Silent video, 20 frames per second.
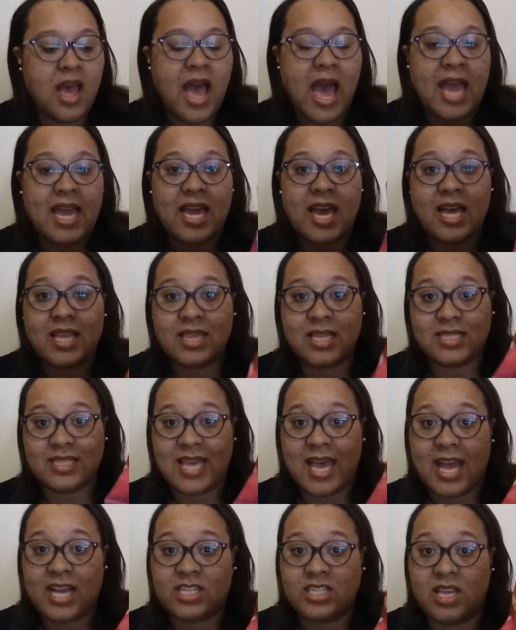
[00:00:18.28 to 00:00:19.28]
I got
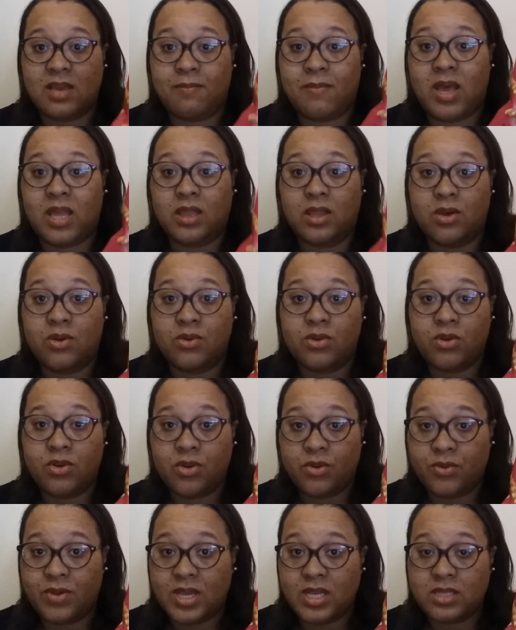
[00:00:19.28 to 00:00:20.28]
this actually at my local
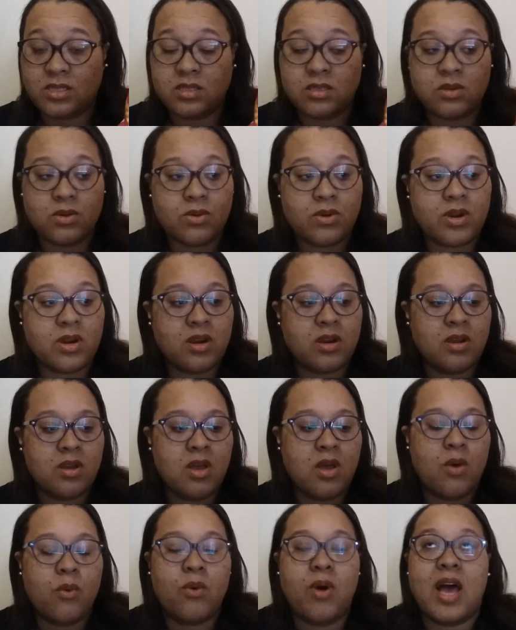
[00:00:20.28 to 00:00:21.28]
Korean store.
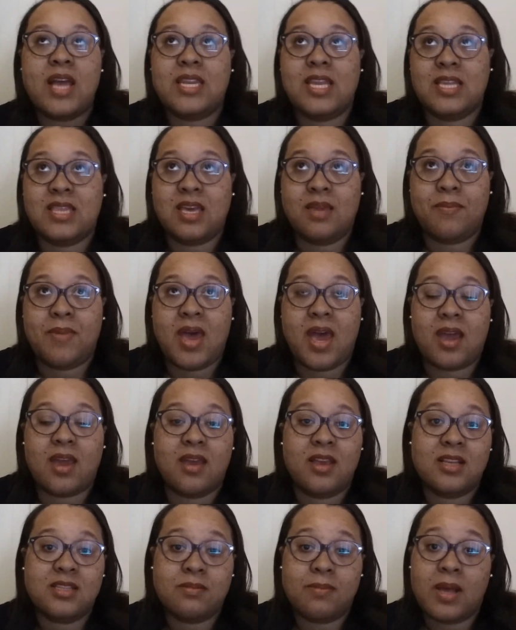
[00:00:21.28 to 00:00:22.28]
Well, I take that
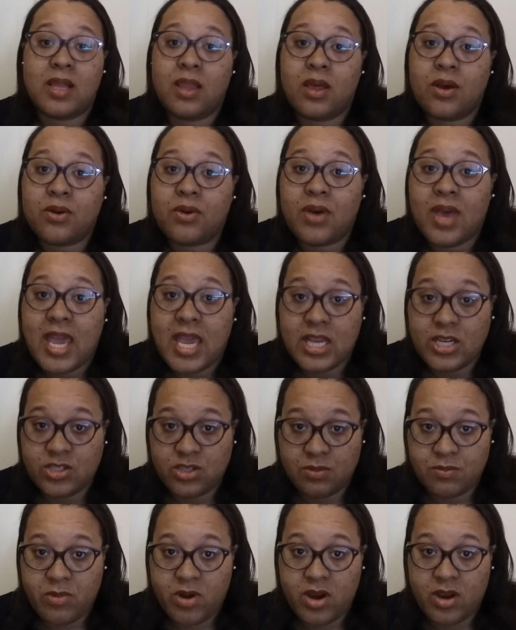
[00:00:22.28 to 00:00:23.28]
back. It's my local
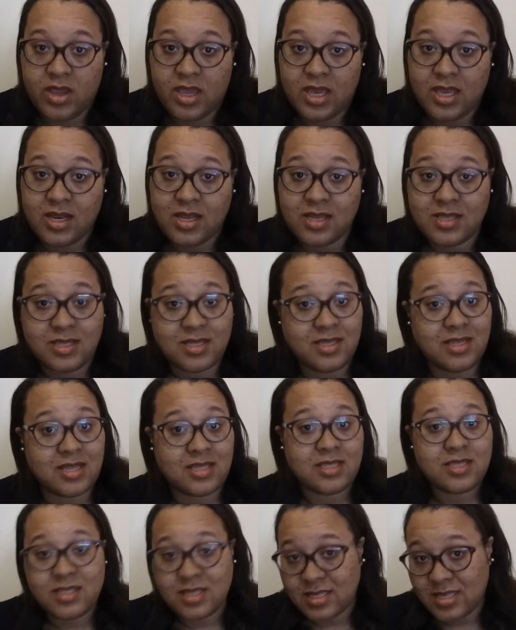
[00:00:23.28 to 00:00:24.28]
Asian market, because it
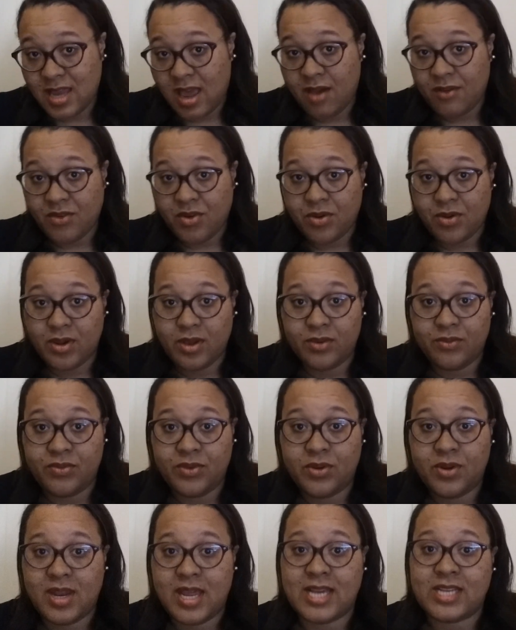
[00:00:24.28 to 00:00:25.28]
doesn't just have Korean
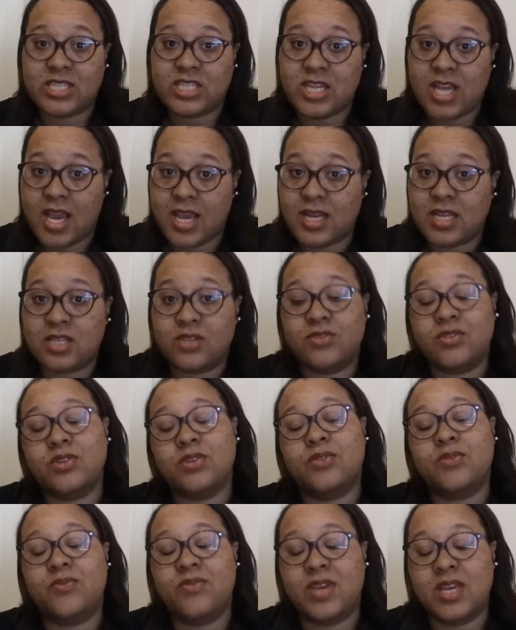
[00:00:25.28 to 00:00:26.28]
food. It has Chinese
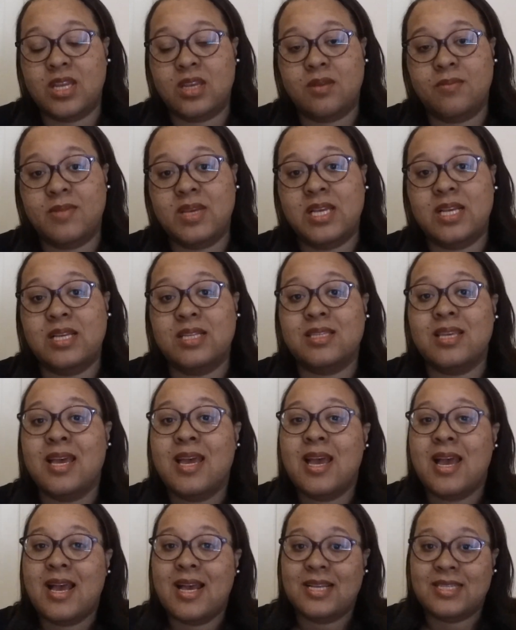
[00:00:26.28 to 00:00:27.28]
food, Vietnamese,
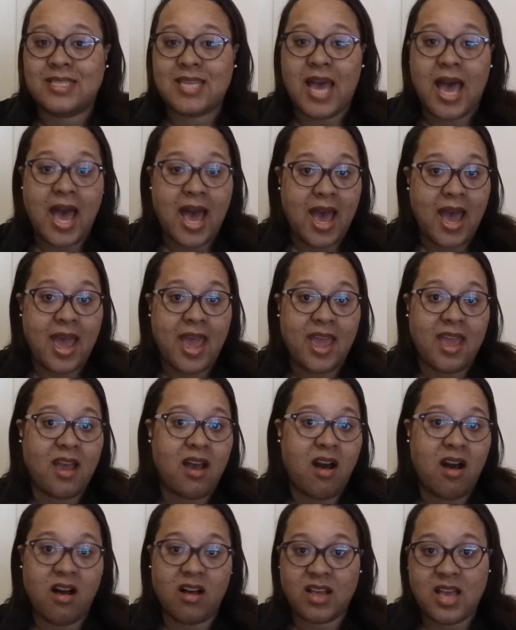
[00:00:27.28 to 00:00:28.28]

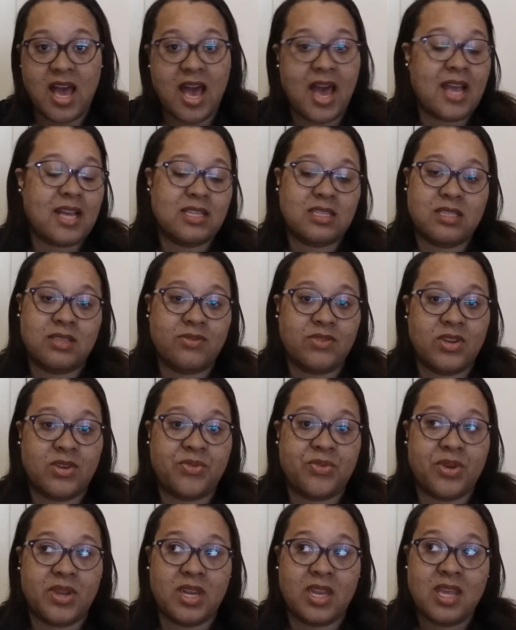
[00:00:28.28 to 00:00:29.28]
Thai, all kinds of
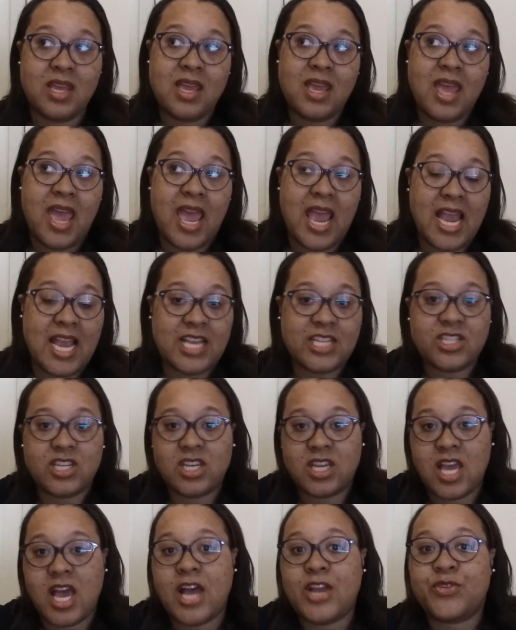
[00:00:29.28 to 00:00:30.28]
different
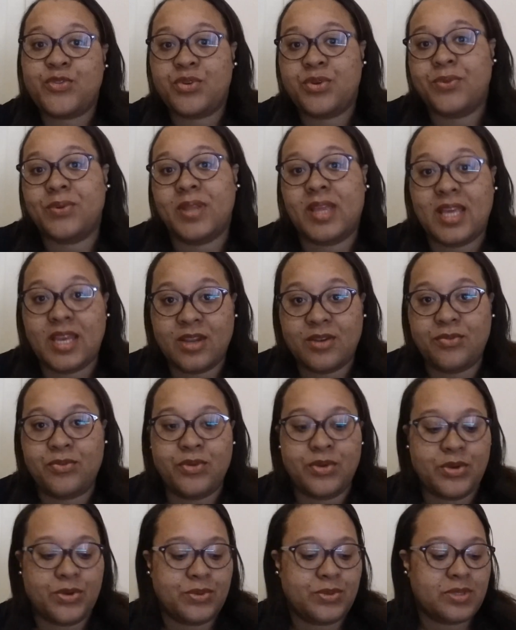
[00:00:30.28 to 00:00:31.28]
Asian country related
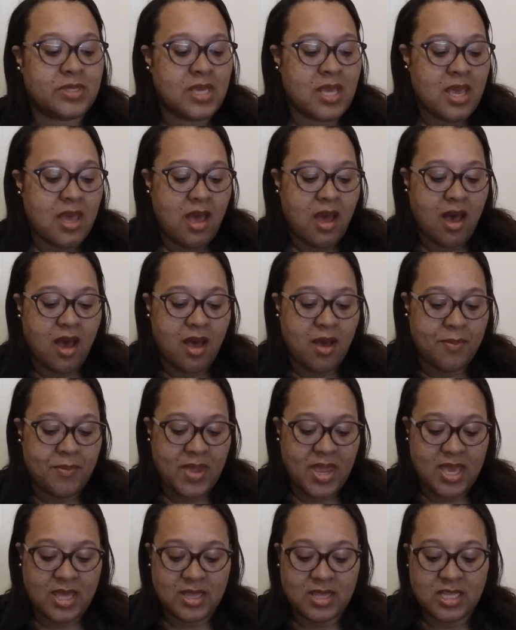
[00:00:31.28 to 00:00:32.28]
foods.
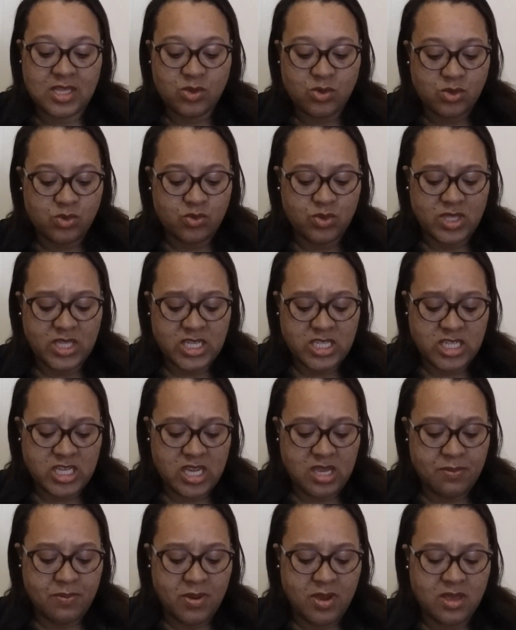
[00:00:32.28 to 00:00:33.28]
And this was really
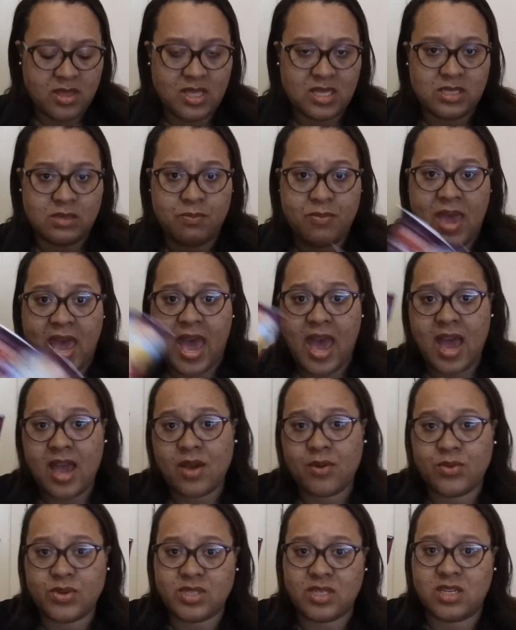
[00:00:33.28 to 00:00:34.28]
cheap. This
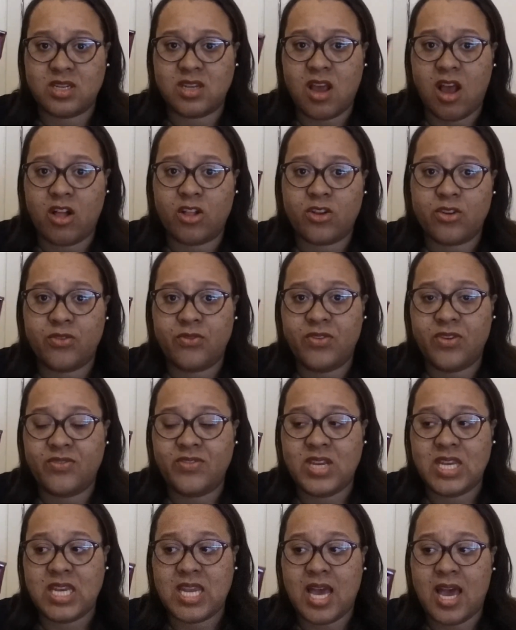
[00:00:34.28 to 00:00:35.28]
bag was
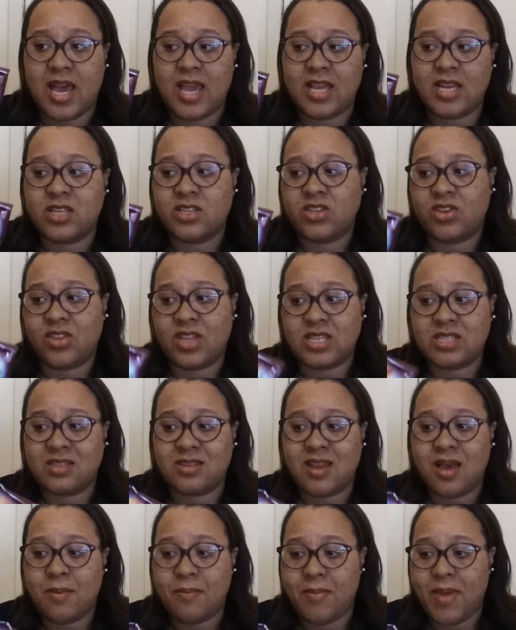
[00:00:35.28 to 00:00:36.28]
$1.59, so that's
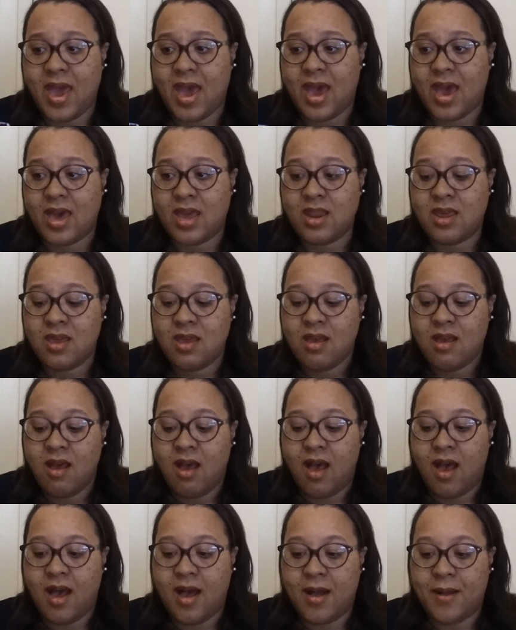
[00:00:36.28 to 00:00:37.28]
not bad.
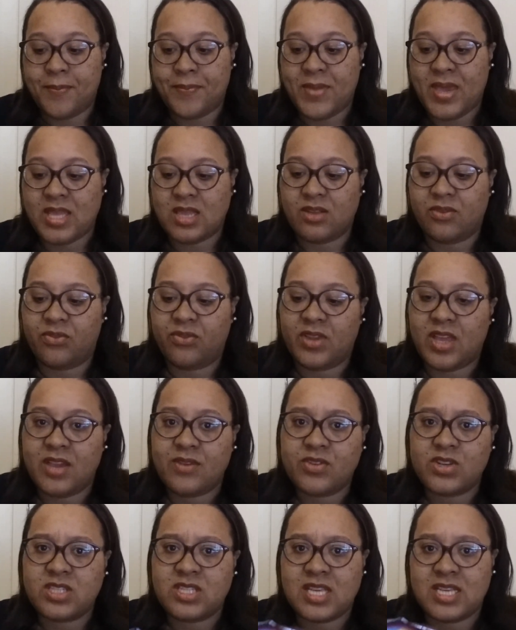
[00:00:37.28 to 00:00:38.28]
And the
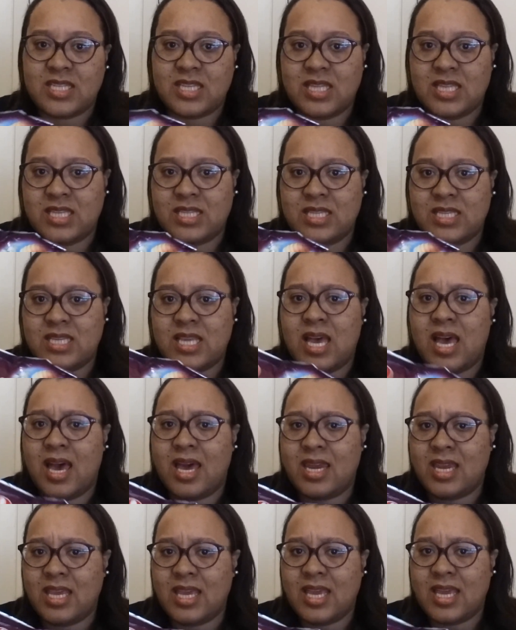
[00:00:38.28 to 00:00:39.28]
flavor says that this is
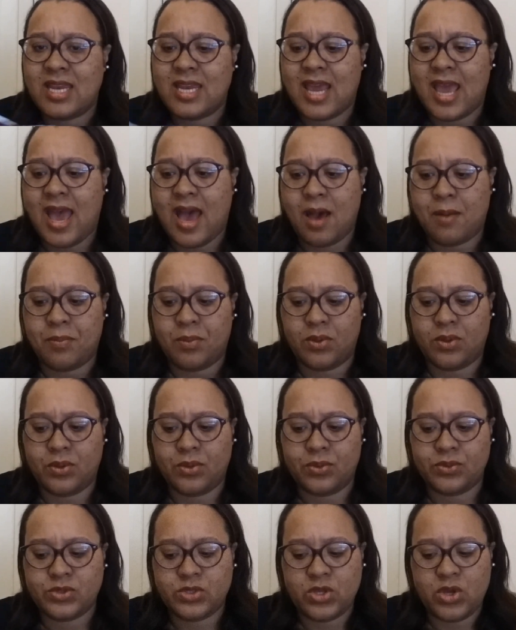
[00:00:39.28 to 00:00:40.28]
honey and
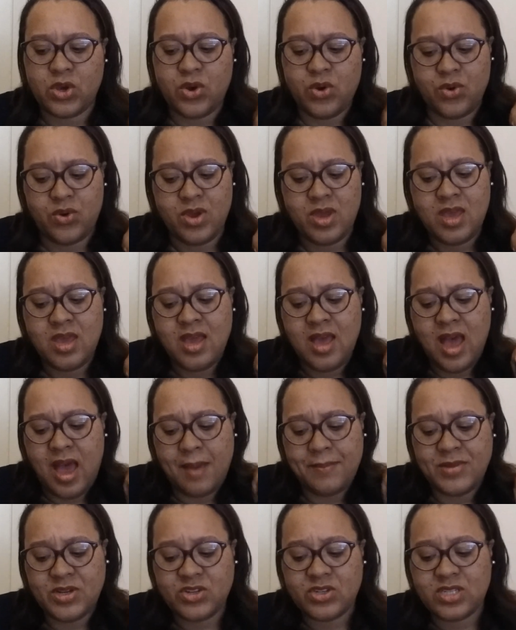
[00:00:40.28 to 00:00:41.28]
apple. So
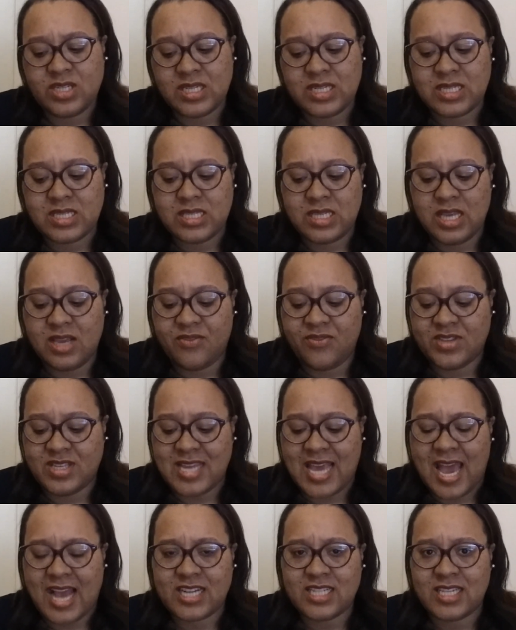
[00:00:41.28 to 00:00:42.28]
I'm interested to see if it's
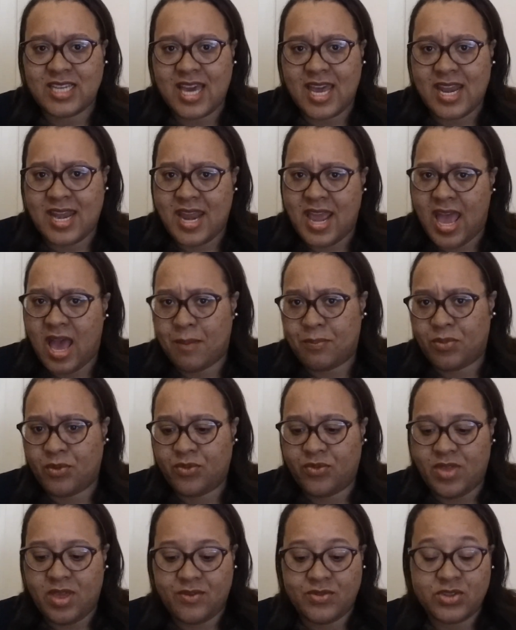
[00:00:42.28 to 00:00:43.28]
actually got an apple
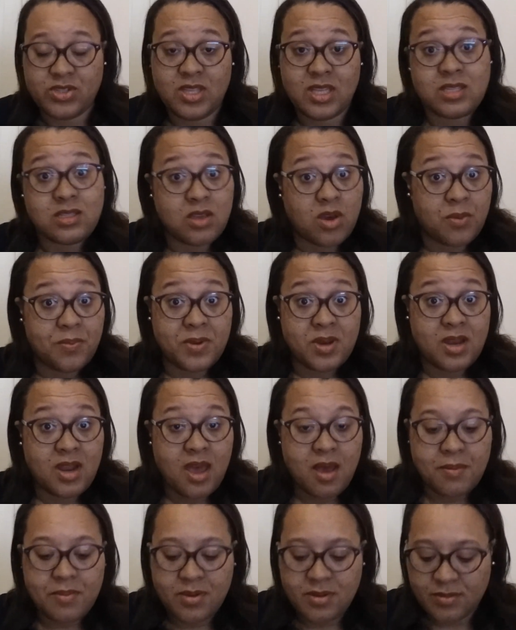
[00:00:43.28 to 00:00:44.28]
flavor. So let's open it
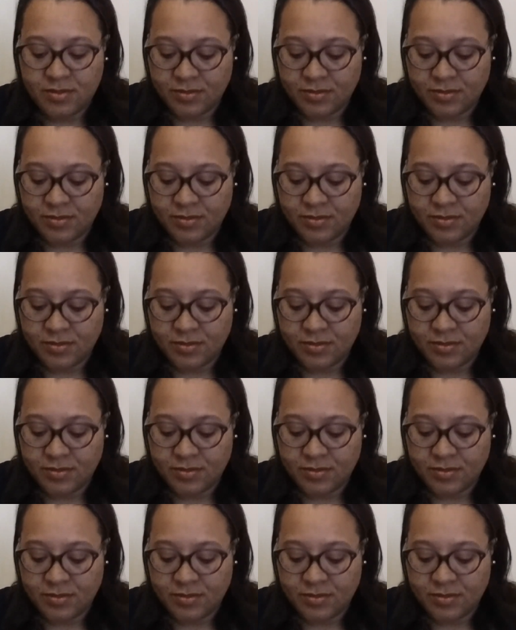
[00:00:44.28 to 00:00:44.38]
up.